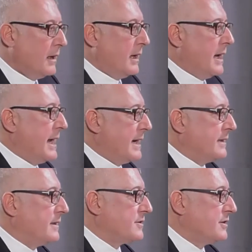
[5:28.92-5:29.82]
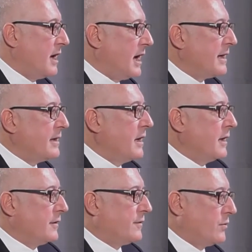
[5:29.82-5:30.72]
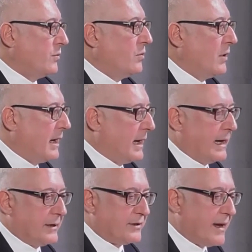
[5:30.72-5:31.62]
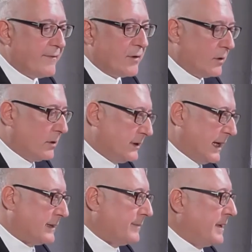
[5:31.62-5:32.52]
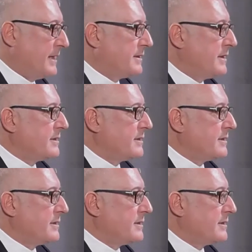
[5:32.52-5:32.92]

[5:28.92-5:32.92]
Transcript: and it is done through several databases I